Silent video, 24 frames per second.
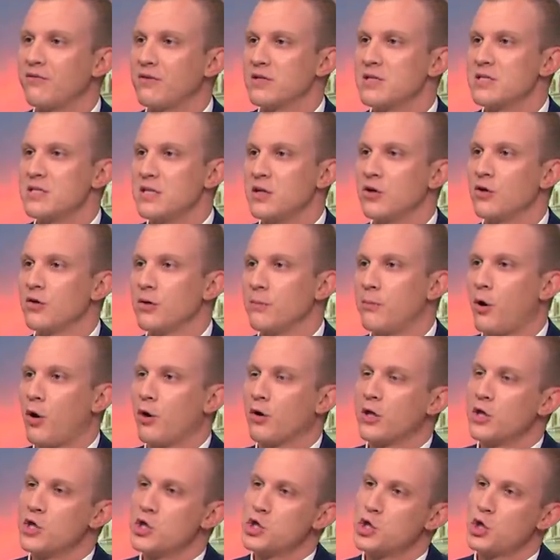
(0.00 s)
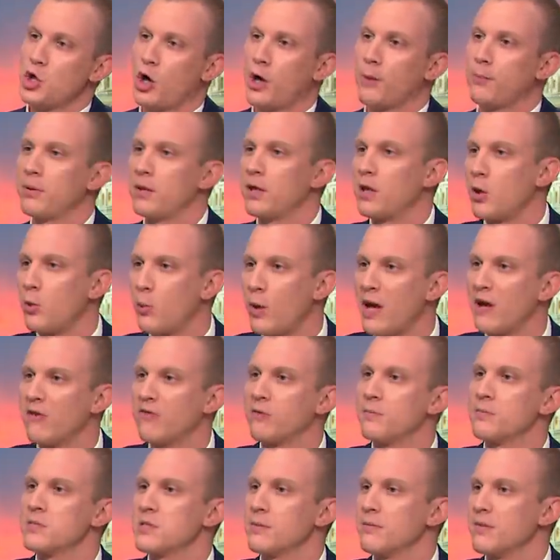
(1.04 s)
to steer the party sharply away
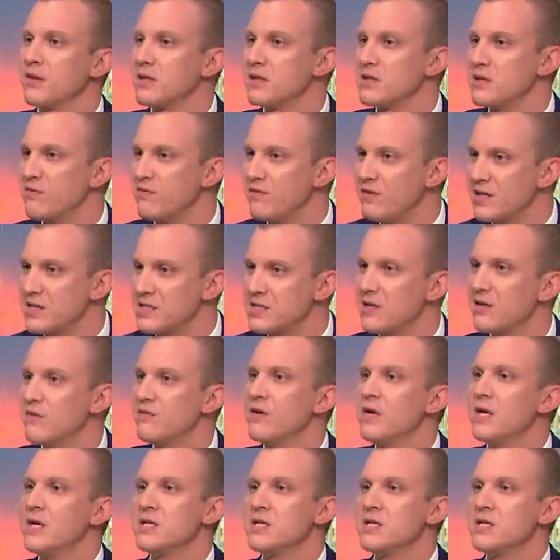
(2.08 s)
from some of the divisive,